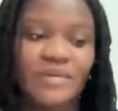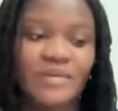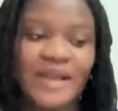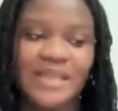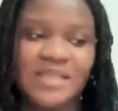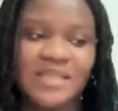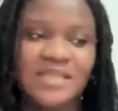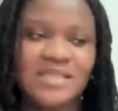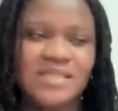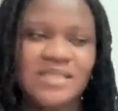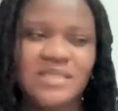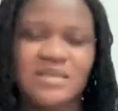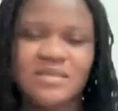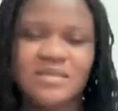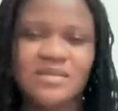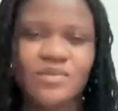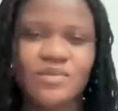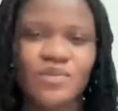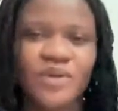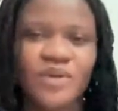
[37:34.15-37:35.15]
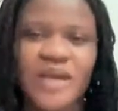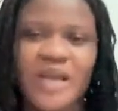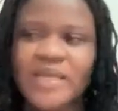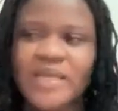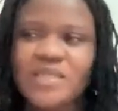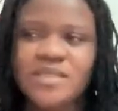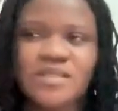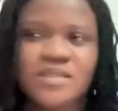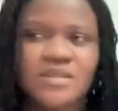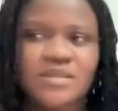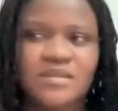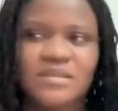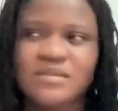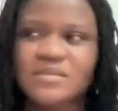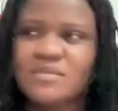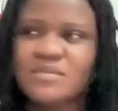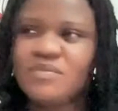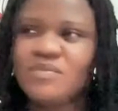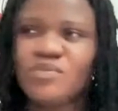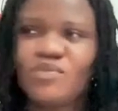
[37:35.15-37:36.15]
write
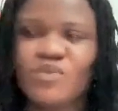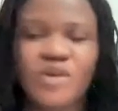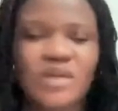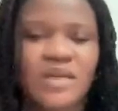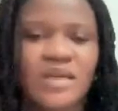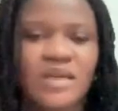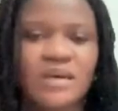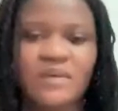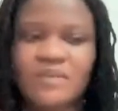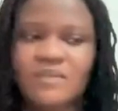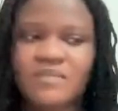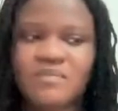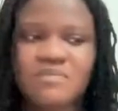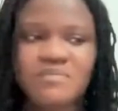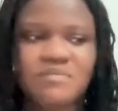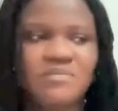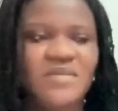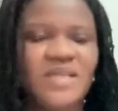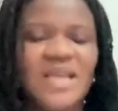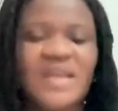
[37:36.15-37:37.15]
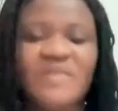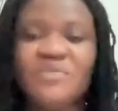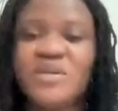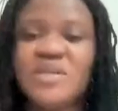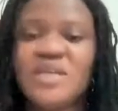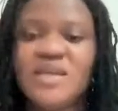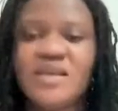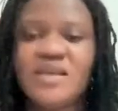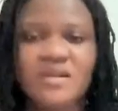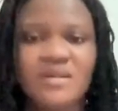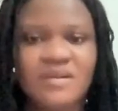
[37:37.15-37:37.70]
what now? Every day.